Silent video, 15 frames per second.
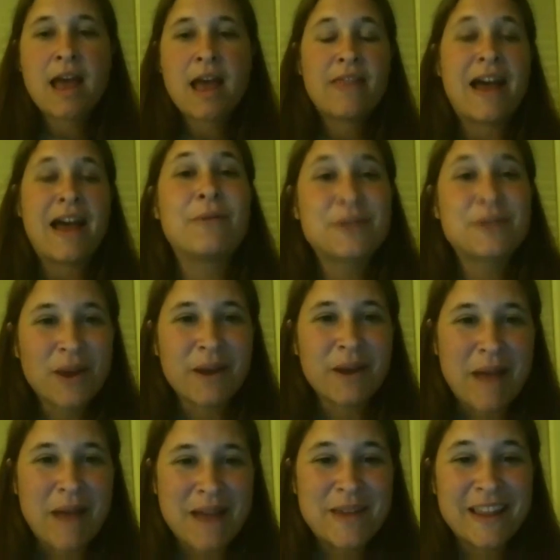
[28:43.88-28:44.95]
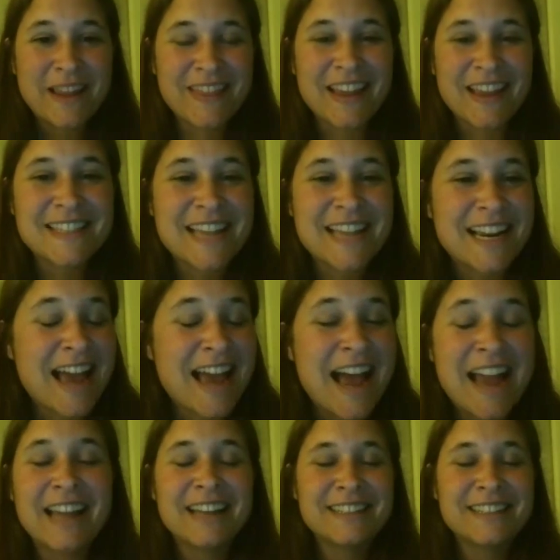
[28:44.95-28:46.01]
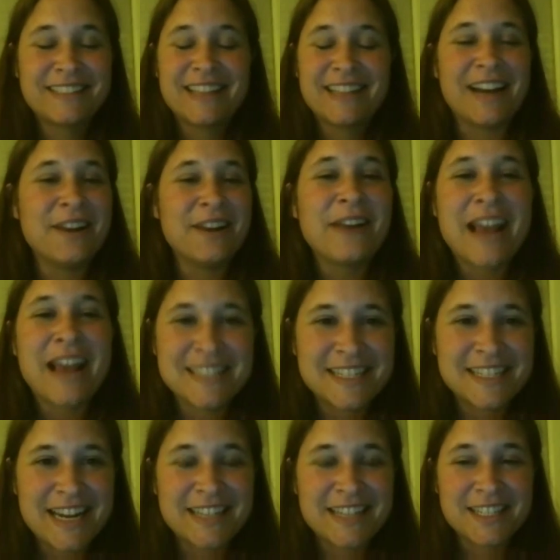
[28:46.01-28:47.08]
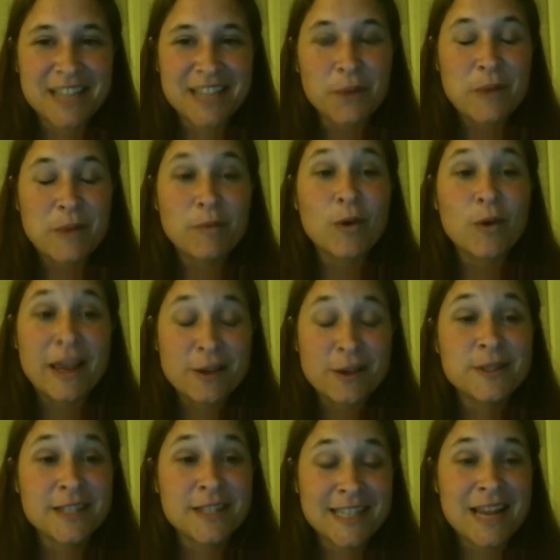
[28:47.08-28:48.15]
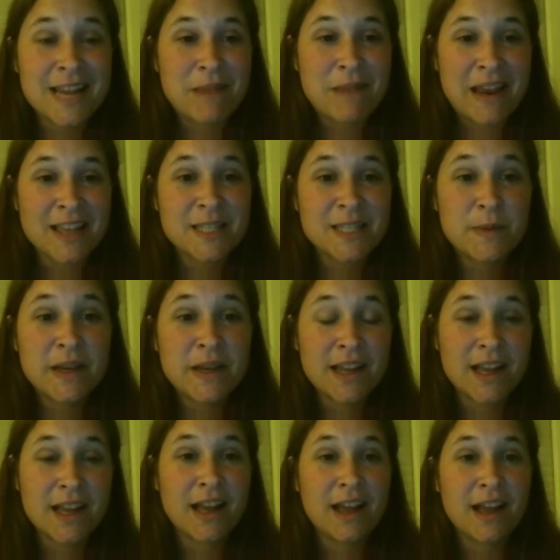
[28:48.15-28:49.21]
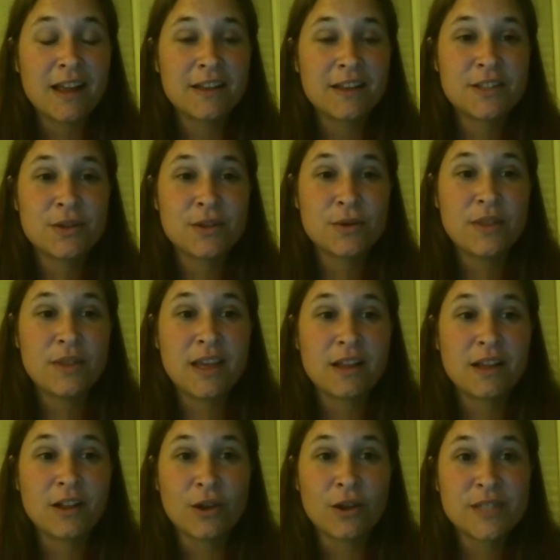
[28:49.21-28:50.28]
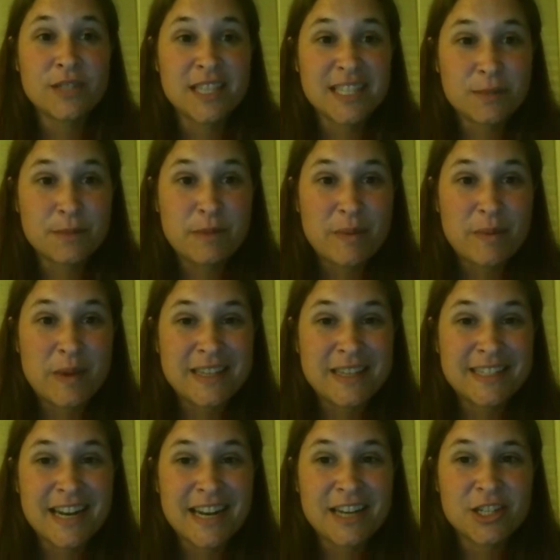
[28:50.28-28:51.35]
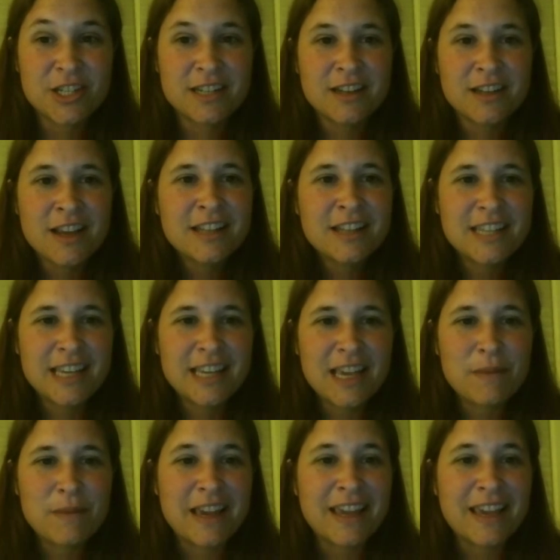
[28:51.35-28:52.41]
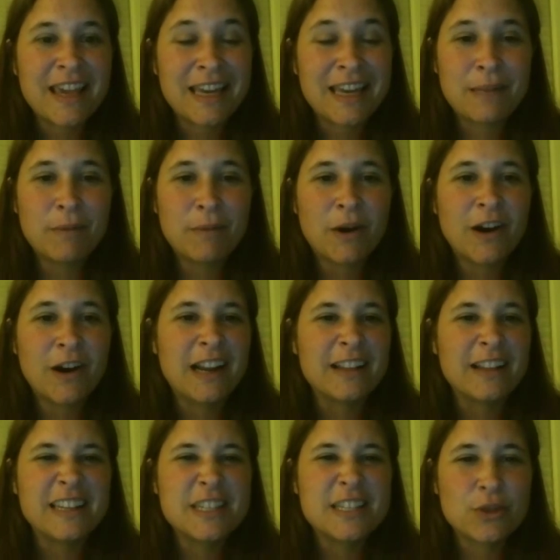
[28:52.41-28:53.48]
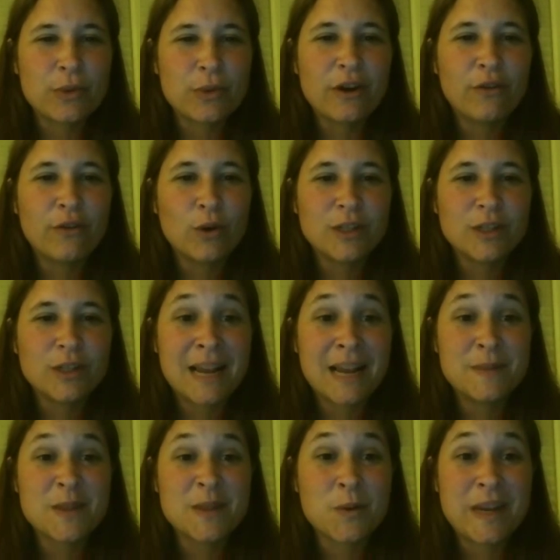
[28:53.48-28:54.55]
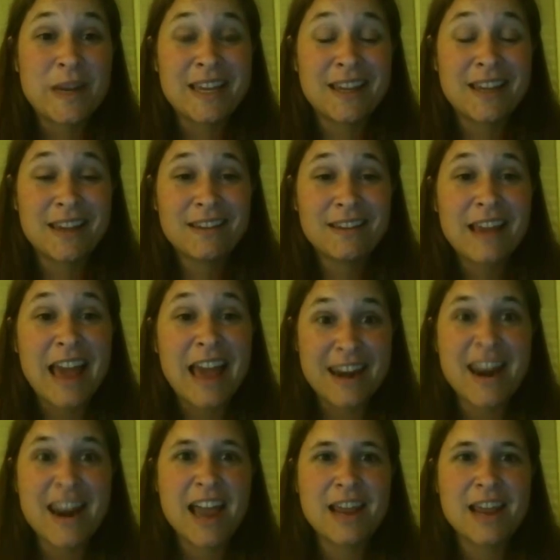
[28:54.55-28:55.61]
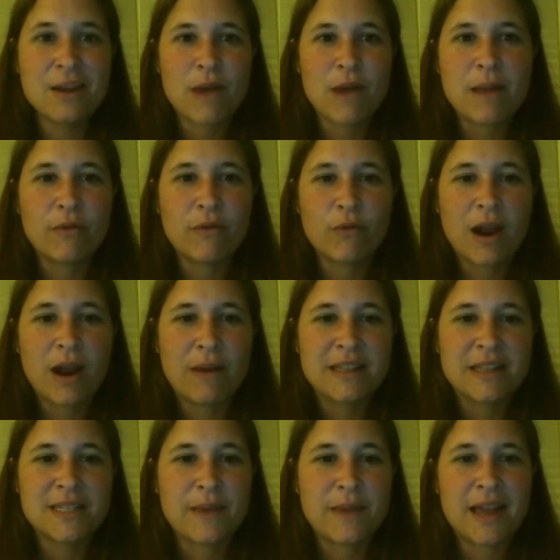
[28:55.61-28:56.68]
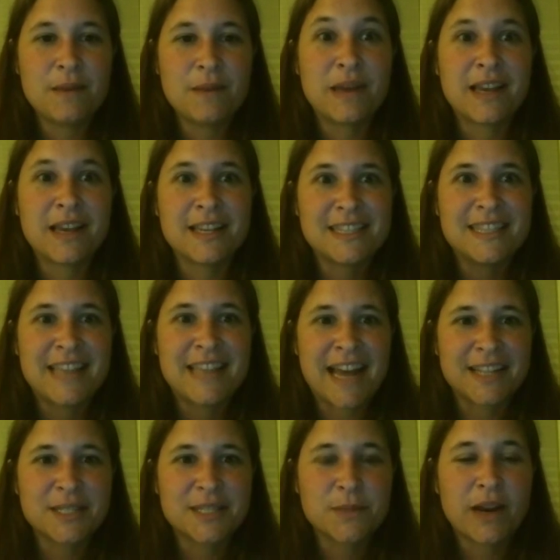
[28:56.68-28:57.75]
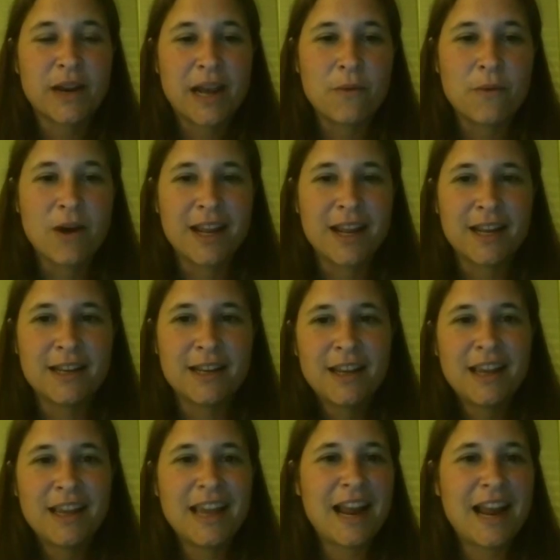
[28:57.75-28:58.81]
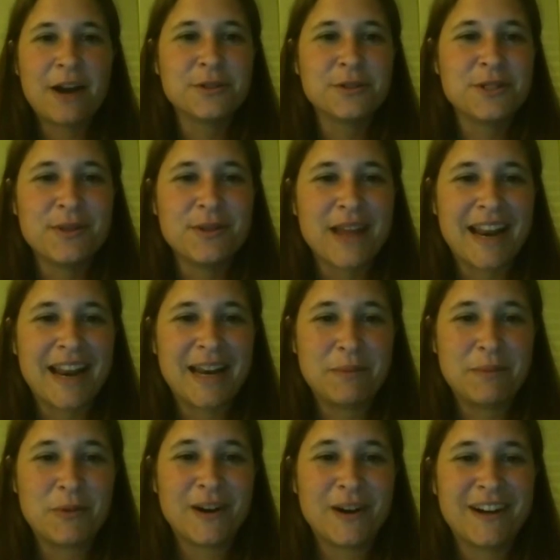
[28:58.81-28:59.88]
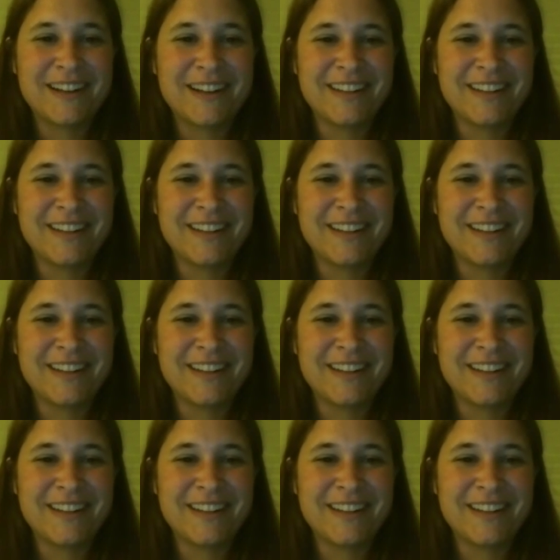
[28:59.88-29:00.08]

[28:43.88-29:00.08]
That was one of my big things. I don't hesitate to tell people I used to send my husband to the closest BP station to get me a candy bar at least 3 or 4 times a week at night right before I went to bed because that's what I wanted. And I don't do that anymore.